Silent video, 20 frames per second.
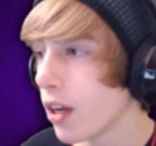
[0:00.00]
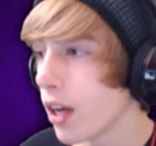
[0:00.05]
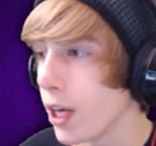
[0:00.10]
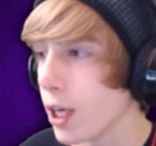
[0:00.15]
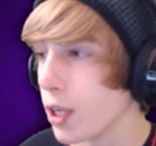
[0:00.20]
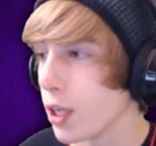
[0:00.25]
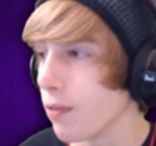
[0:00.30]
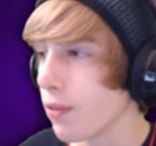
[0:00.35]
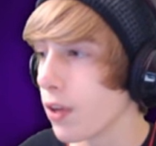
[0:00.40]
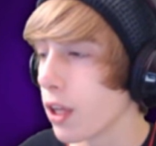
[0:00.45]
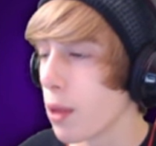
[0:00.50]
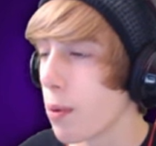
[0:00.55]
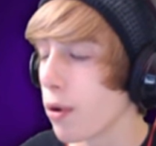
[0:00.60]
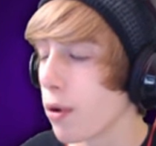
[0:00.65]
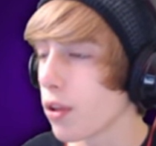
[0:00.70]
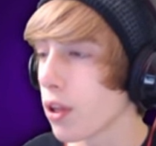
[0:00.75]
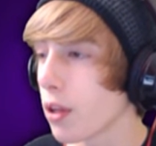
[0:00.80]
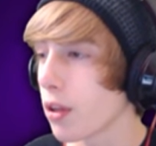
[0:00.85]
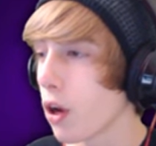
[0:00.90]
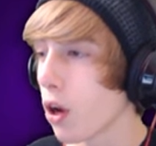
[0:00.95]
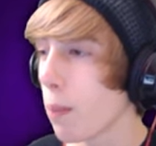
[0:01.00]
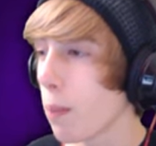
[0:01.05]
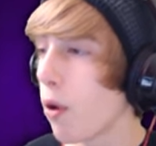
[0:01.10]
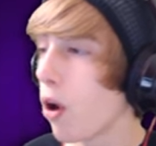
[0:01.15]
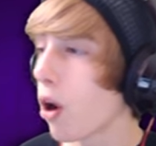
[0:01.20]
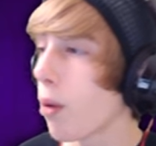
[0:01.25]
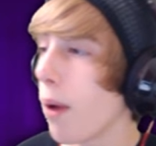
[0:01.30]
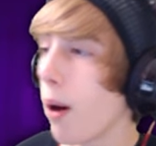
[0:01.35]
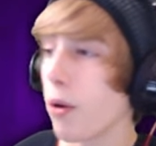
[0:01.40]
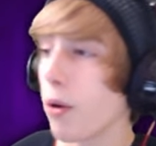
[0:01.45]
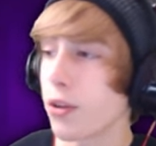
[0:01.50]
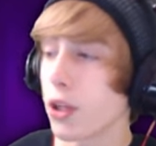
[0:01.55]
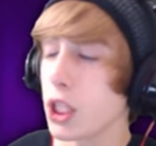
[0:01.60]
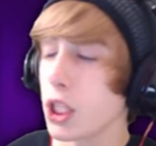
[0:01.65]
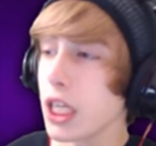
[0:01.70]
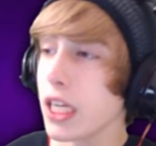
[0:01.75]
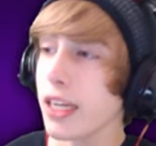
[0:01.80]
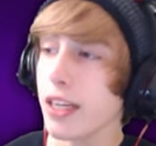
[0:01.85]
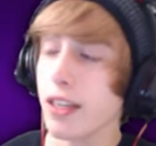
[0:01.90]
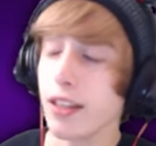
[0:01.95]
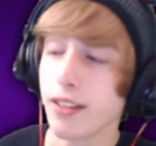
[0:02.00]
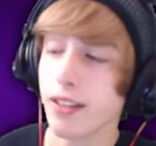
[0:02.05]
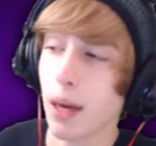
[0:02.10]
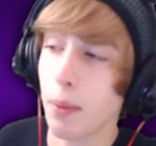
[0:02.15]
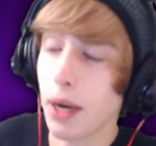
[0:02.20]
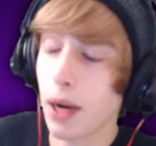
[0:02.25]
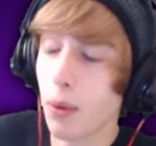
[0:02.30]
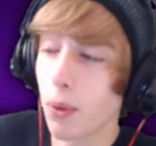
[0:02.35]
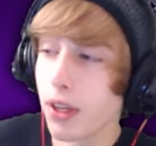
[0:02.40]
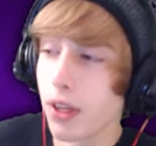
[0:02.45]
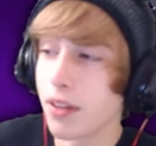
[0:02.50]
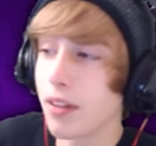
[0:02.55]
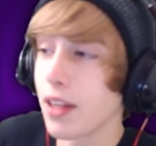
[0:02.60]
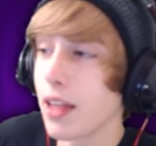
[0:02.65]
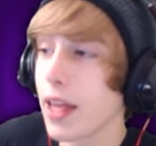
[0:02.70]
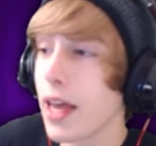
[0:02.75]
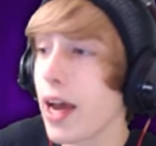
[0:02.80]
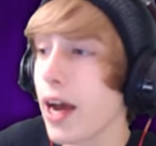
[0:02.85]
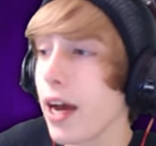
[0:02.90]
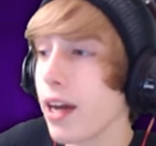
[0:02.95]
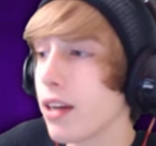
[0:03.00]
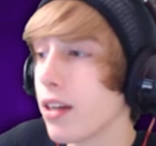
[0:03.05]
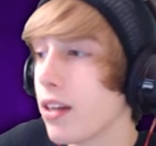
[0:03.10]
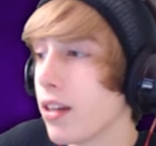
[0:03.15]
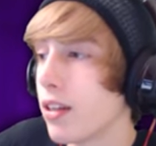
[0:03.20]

And you defeated the, the totem Pokemon with such ease. I mean, I wouldn't say that.